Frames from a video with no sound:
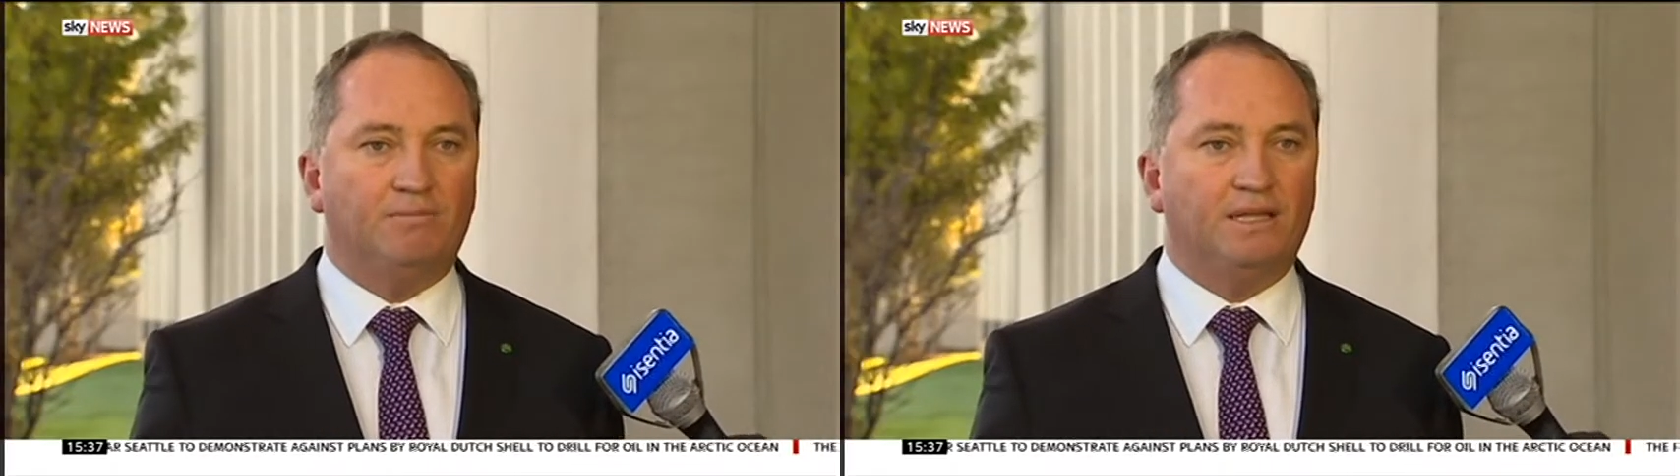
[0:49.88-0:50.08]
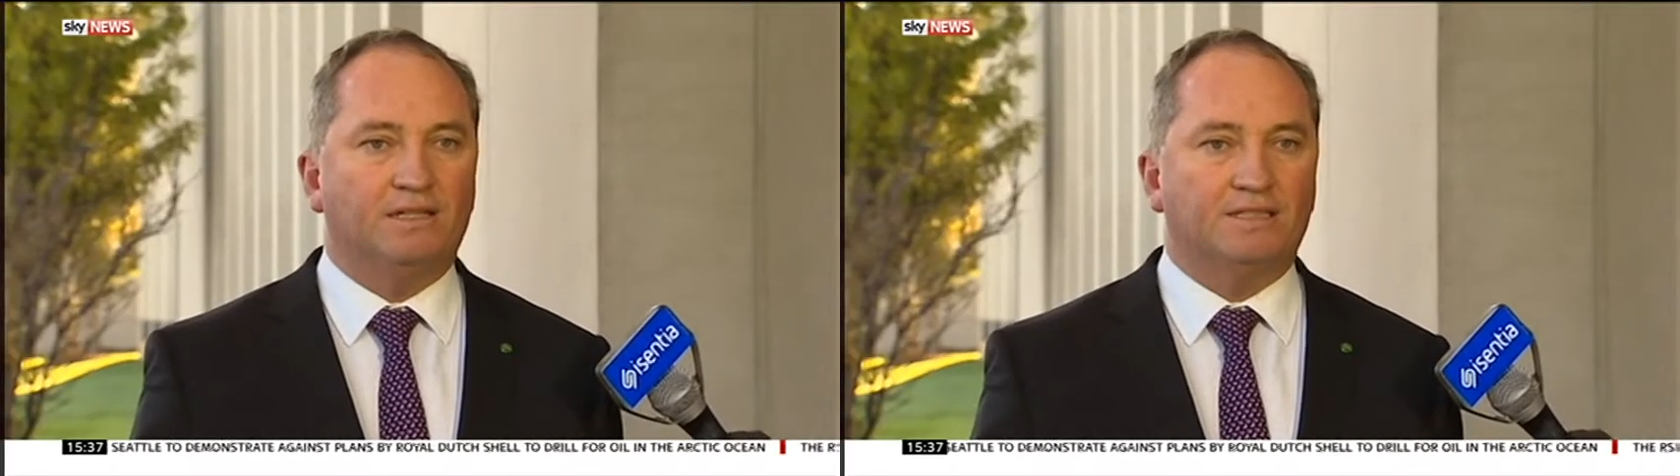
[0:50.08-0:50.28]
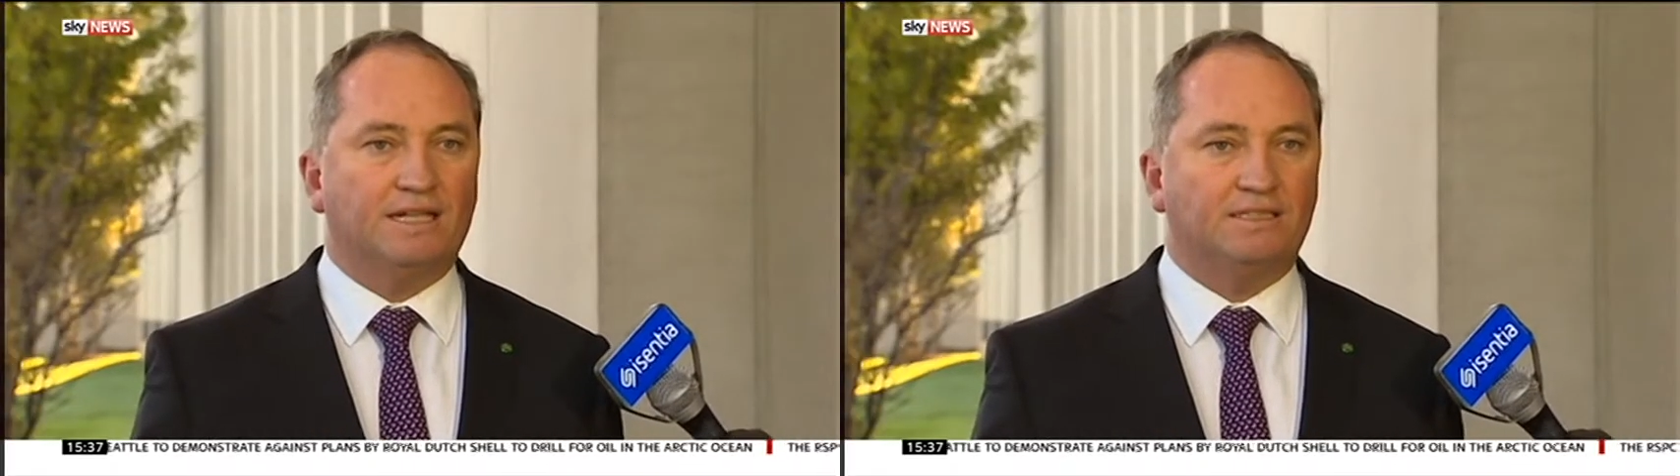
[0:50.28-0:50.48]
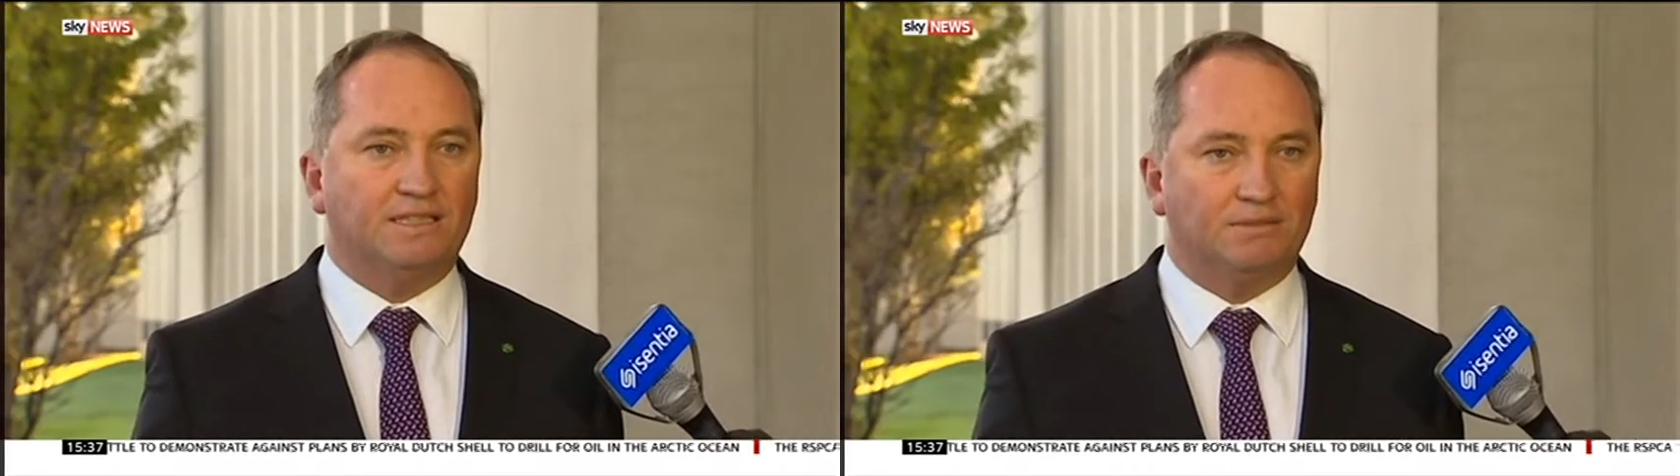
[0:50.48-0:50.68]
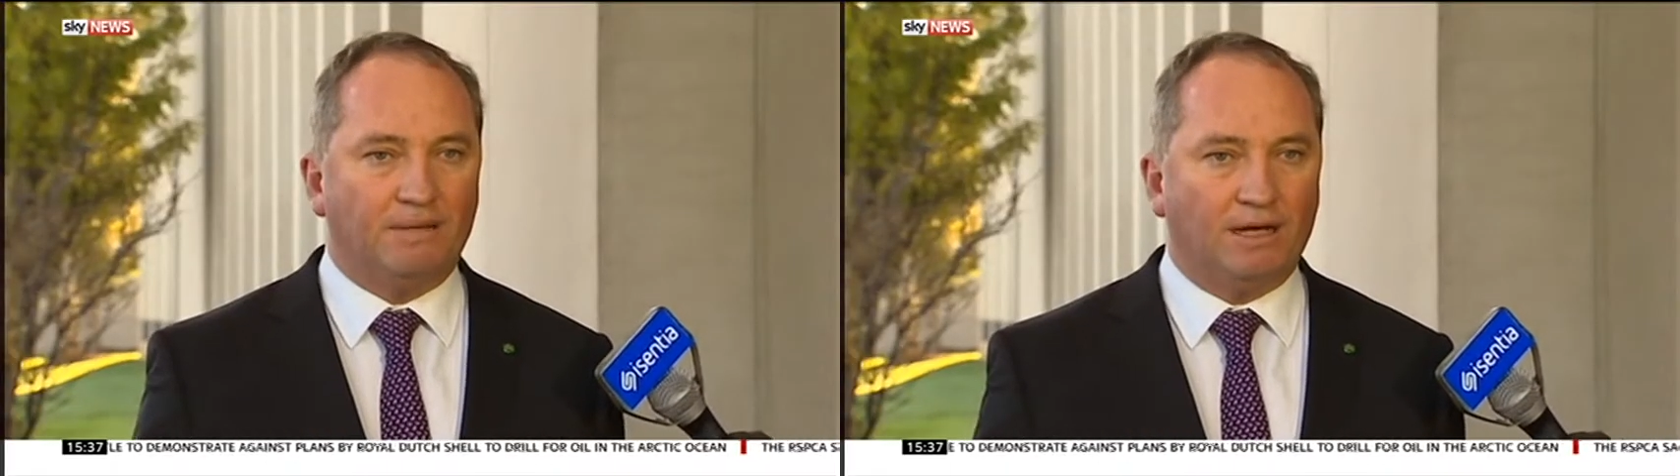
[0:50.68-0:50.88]
been the
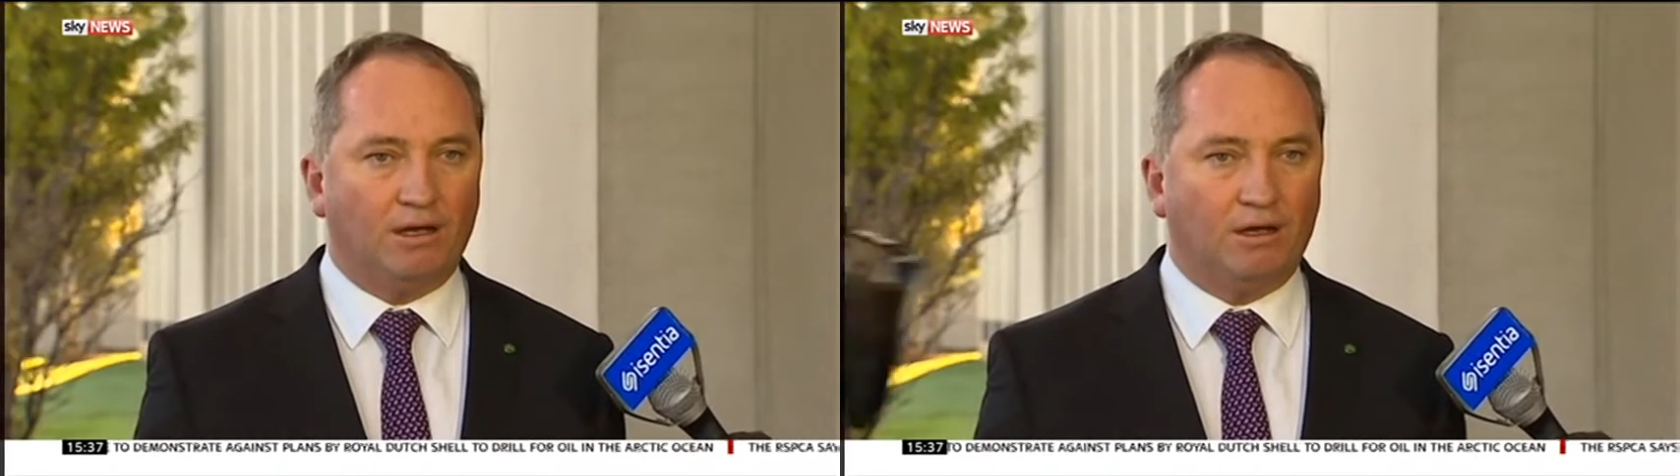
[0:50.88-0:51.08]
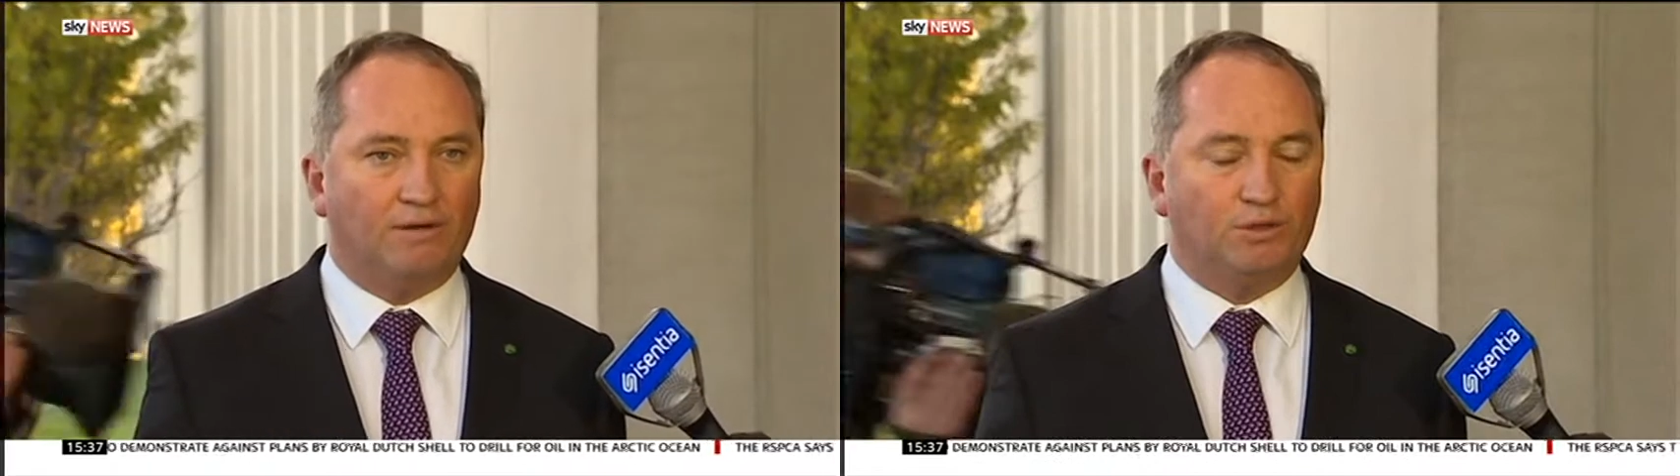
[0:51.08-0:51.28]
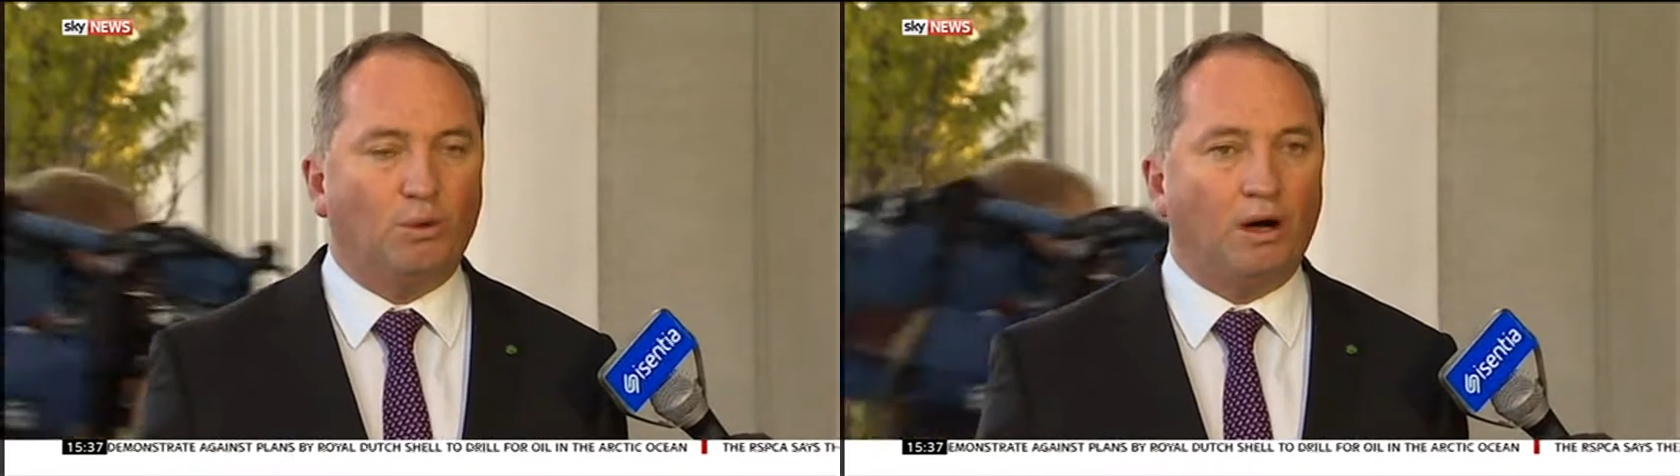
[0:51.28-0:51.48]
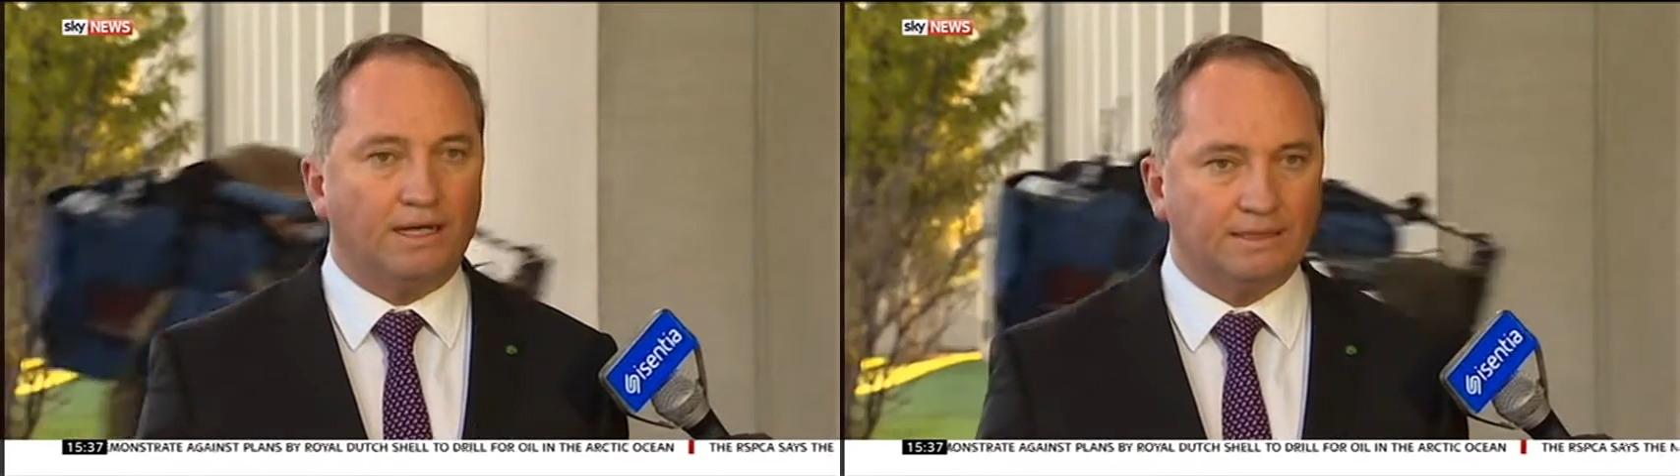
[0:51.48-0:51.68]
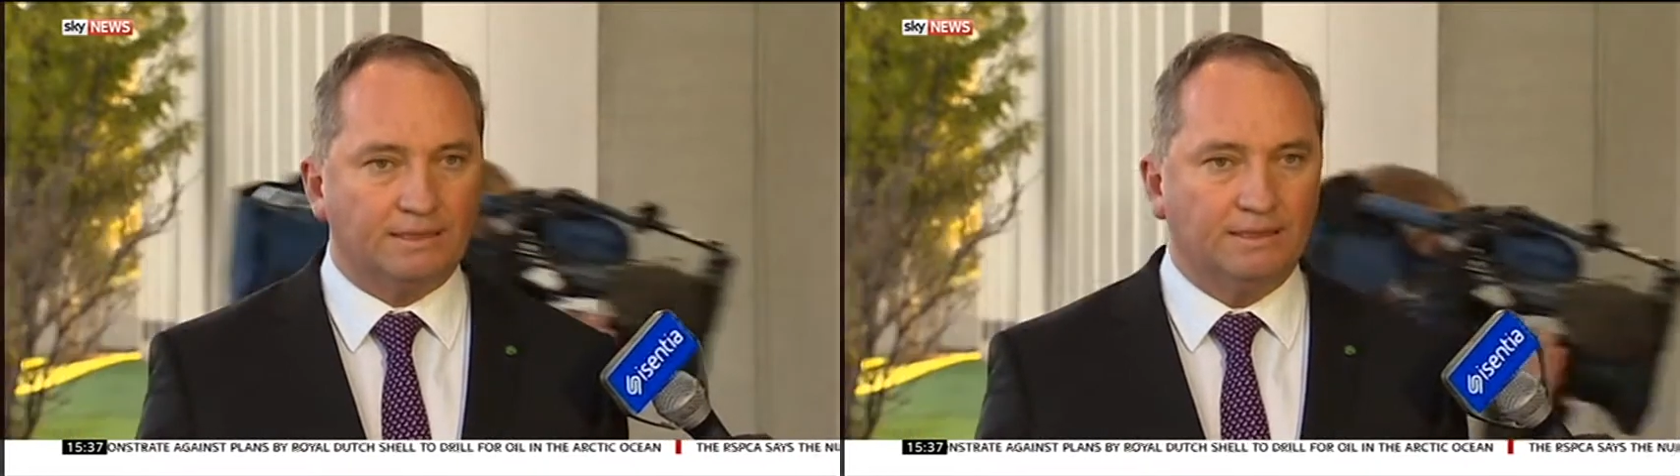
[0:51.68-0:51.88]
sexiest man alive
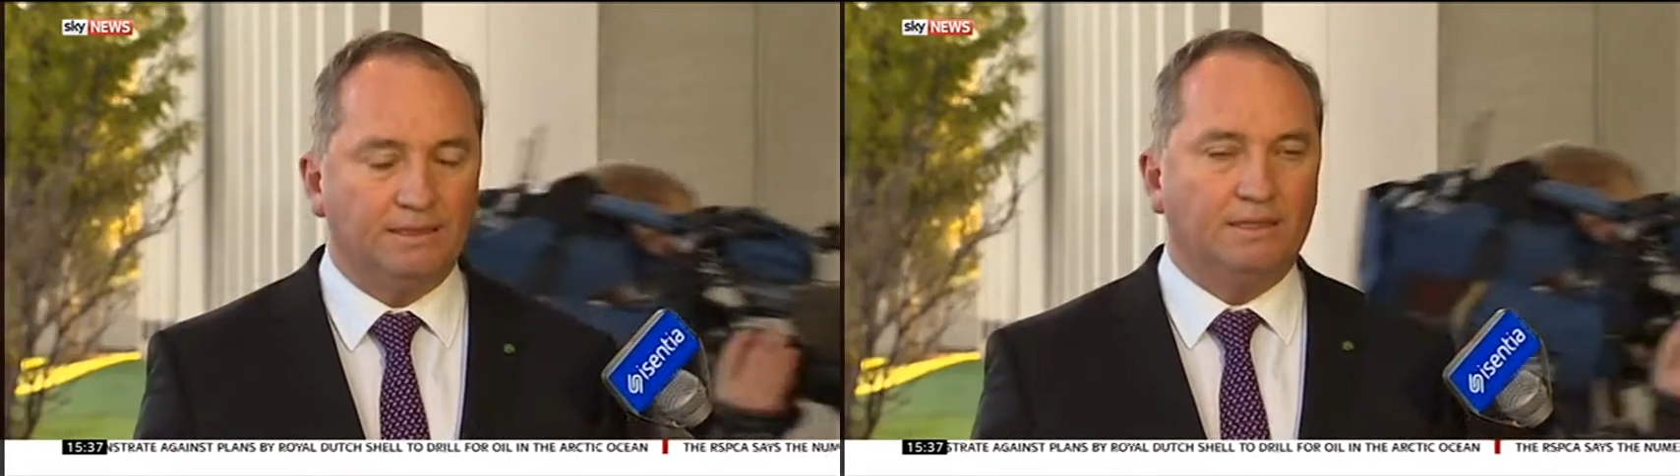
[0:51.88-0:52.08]
twice,